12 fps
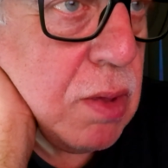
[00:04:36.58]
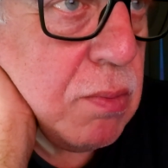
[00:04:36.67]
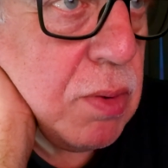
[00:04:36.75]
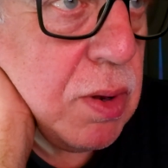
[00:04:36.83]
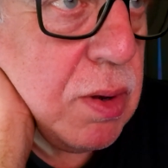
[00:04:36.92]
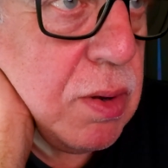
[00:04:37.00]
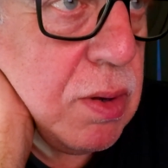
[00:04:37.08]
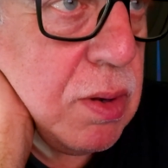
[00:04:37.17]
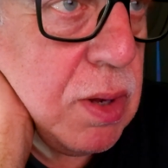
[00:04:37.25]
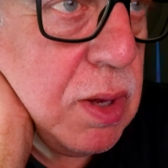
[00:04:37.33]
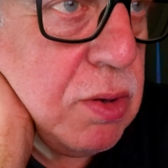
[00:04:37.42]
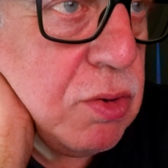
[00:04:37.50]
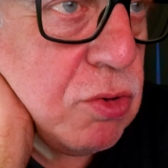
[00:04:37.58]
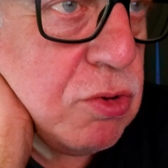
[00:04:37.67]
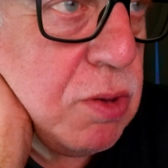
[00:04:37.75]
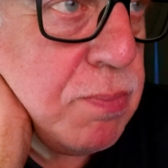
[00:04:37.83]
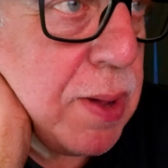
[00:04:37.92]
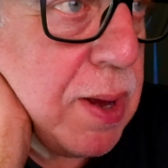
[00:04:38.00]
but it
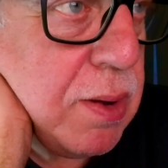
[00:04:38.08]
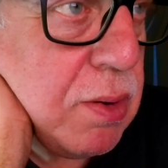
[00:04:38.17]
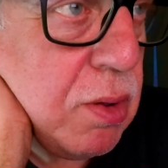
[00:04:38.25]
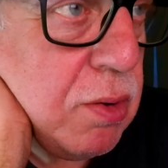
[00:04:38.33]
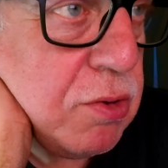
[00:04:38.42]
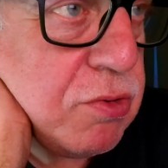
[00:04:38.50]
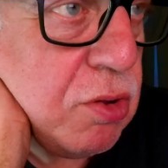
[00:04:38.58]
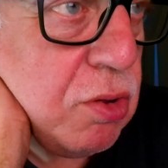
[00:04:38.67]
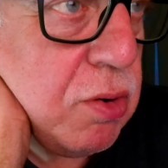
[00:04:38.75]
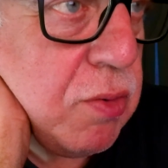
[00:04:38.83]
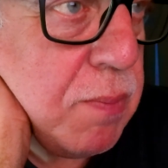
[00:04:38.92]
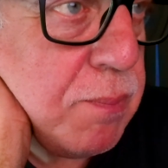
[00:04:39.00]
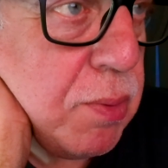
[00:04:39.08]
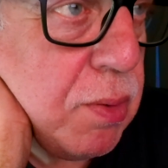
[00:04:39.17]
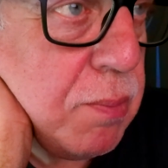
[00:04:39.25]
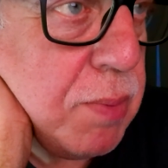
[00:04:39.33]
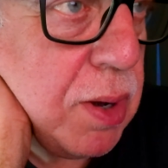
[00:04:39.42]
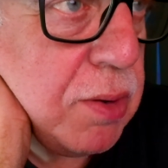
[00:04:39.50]
does depend on the solar
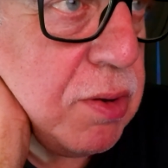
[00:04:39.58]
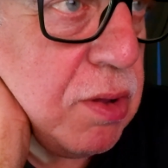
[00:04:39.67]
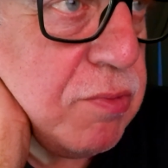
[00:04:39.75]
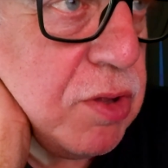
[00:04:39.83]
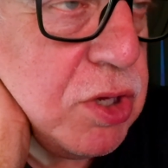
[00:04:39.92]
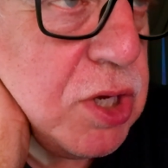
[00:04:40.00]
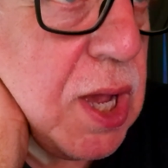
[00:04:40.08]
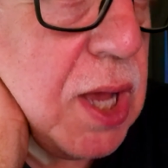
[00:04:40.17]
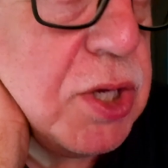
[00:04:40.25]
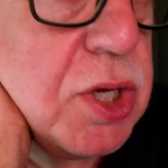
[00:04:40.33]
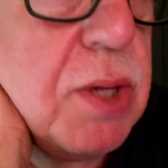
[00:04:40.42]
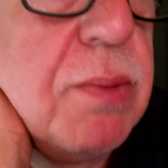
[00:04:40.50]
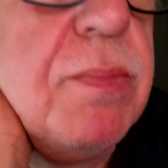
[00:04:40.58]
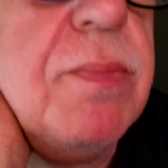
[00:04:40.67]
input ability of your charger.